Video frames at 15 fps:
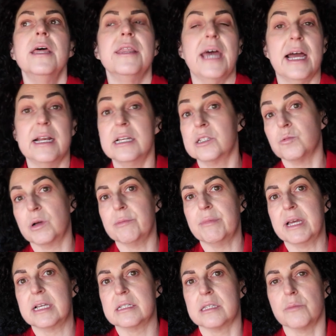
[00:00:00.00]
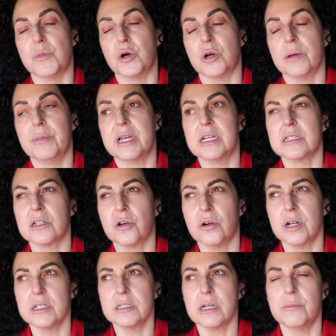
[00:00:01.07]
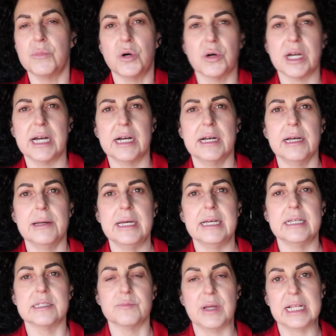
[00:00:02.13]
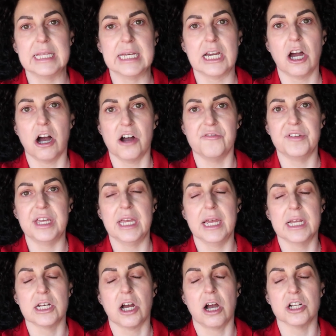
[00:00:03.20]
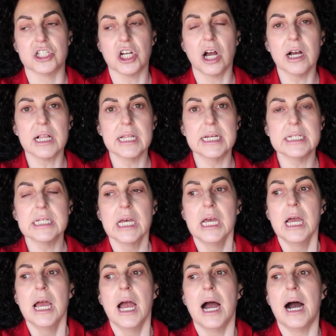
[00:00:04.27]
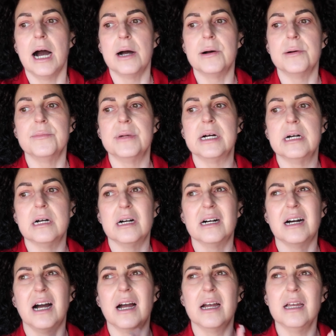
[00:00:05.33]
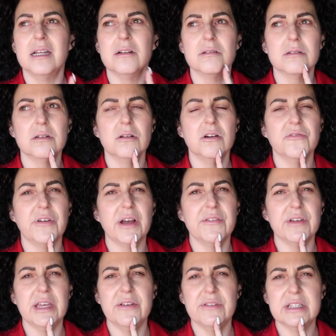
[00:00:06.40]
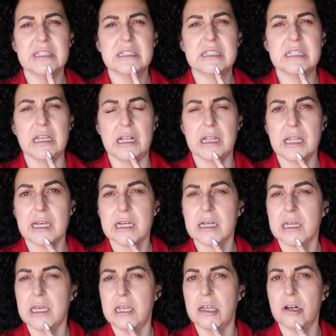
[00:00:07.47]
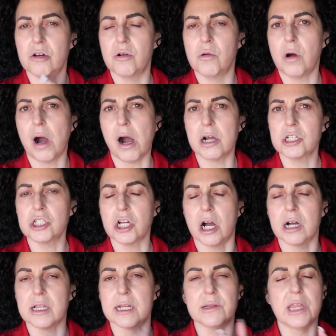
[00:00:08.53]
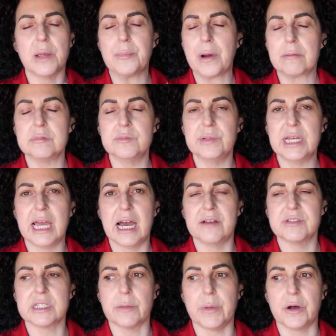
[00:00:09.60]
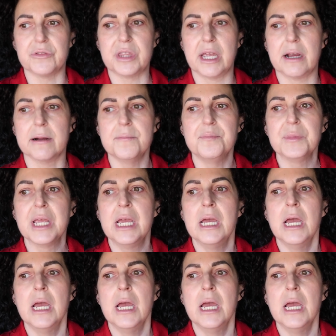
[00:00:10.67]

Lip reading: That is what makes the mocha, because of course a mocha is mainly coffee and hot chocolate. I don't know if I've even seen like a keto hot chocolate. They probably have some out there.